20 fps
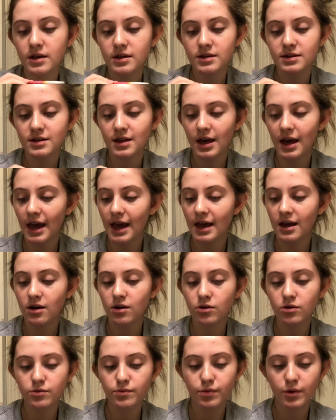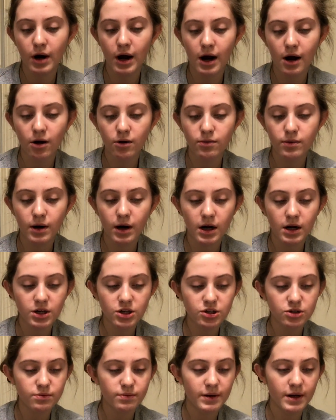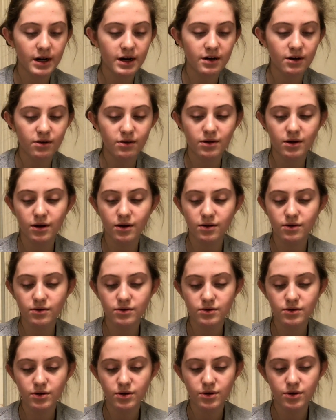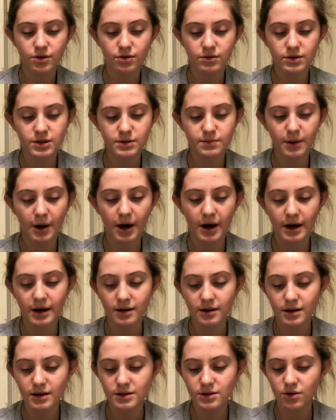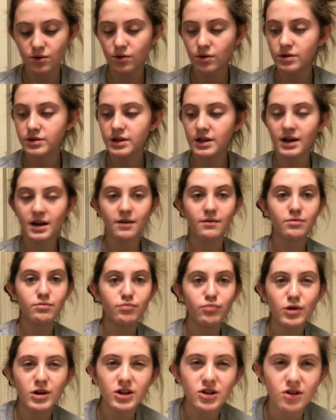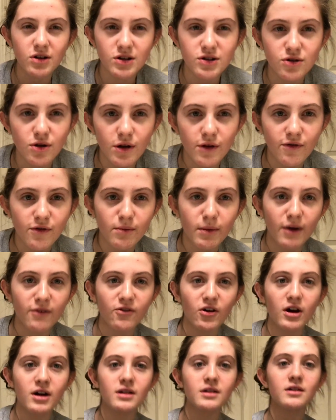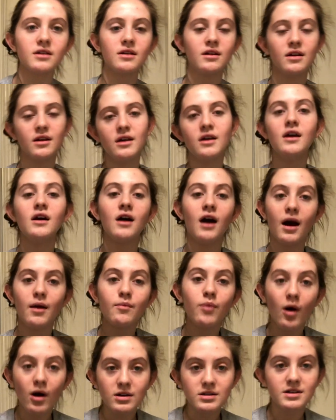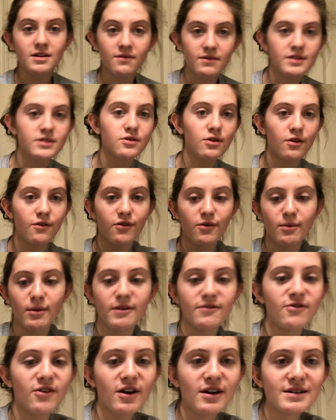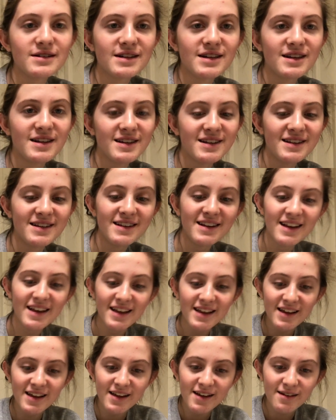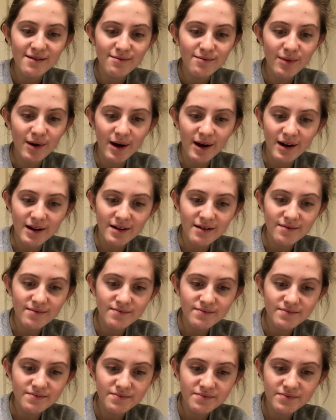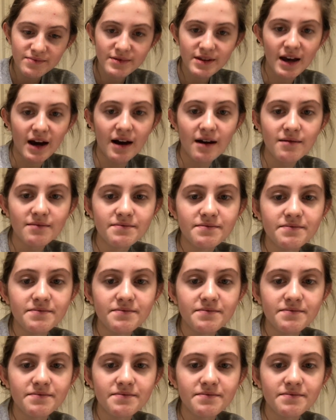It's the angled brow brush, but I don't know who it's by. It's old, and I'm pretty sure I stole it from my friend. I'm positive I stole it from my friend. But yeah.